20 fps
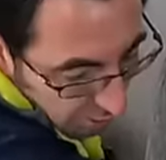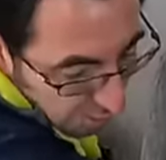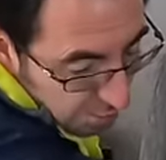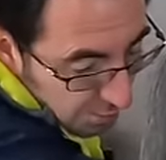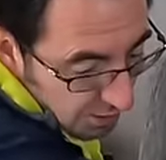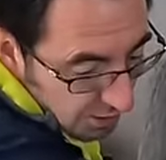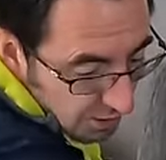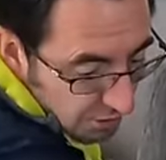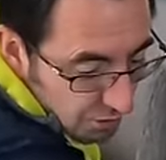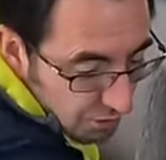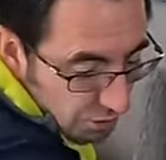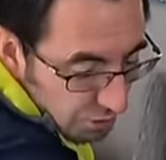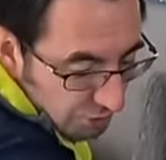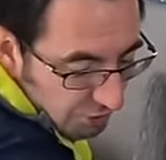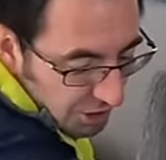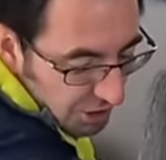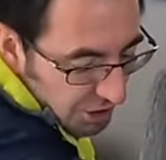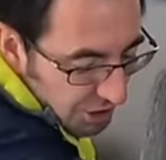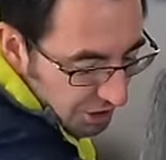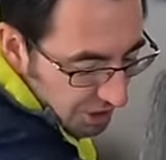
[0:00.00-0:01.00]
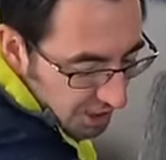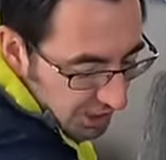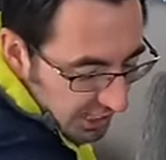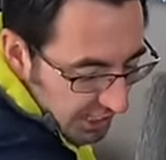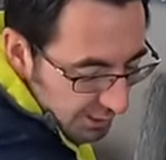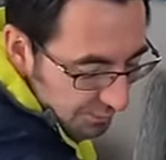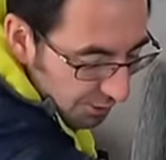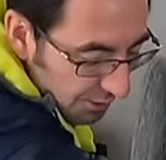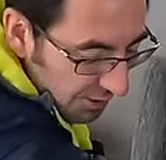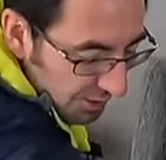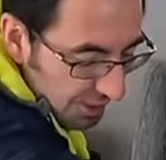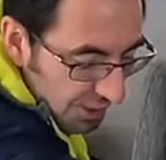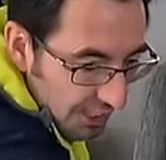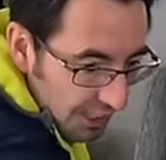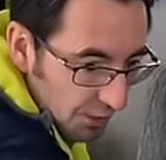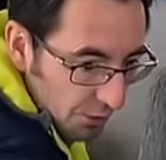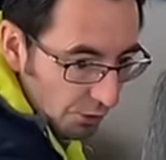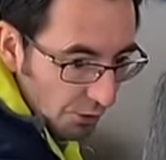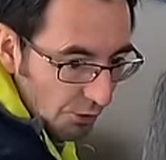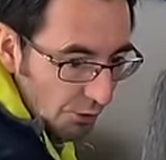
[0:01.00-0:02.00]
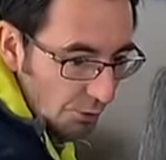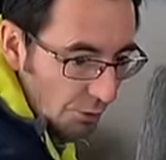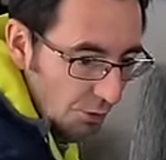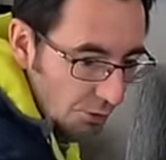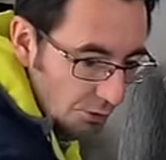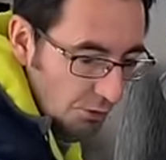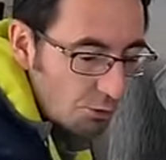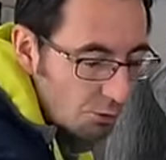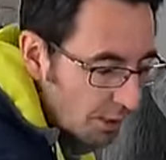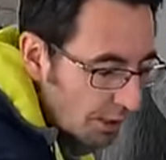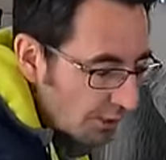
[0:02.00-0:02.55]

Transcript: got a bit of storage. Same on the other one as